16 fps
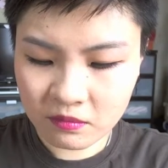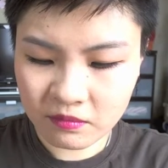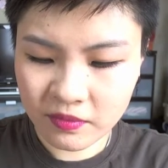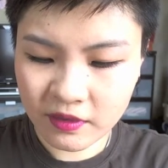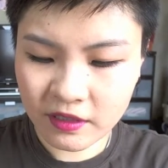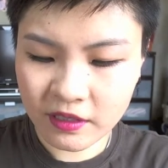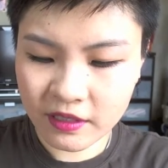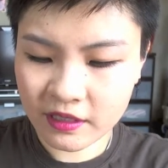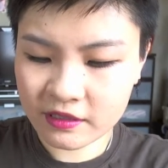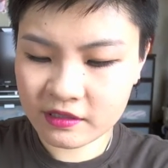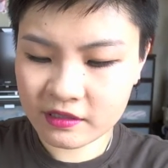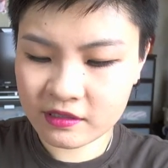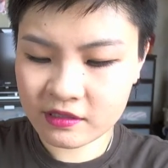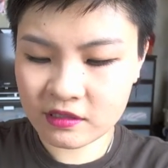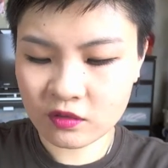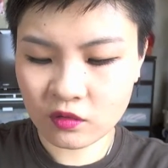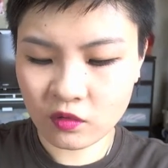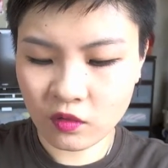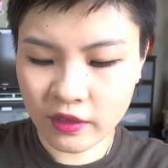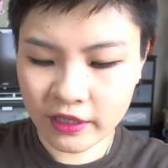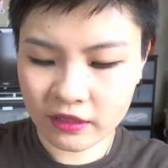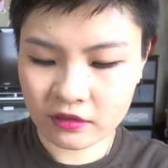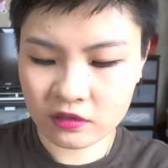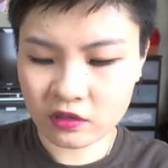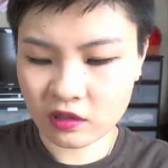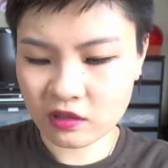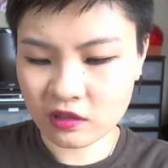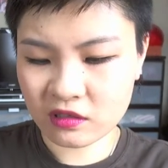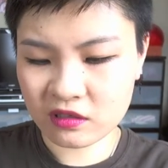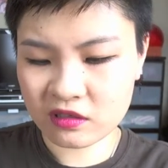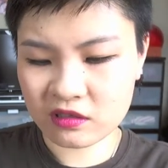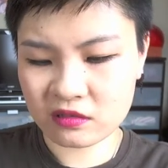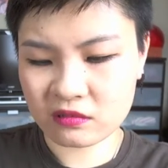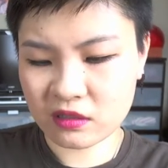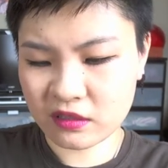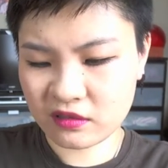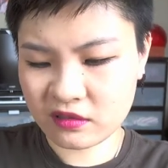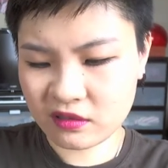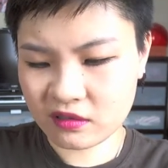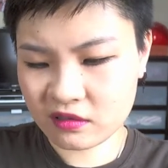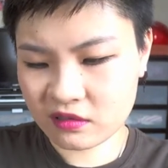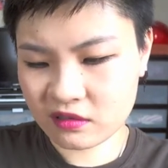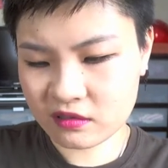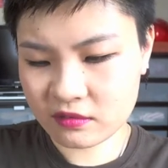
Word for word: but it's quite dark, I think.